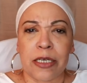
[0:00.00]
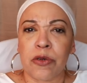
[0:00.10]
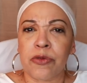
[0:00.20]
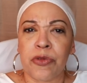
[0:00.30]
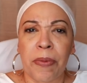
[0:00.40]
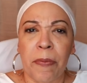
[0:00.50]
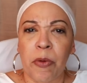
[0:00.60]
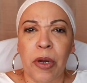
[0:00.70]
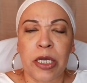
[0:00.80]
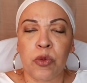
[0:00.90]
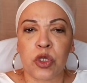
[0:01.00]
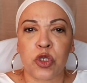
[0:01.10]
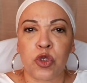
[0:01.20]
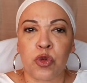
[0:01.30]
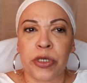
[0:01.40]
I don't remember what he
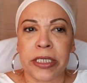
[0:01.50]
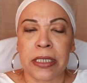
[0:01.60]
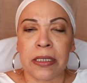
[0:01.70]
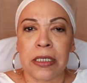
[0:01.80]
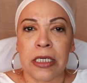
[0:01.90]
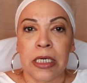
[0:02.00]
was doing,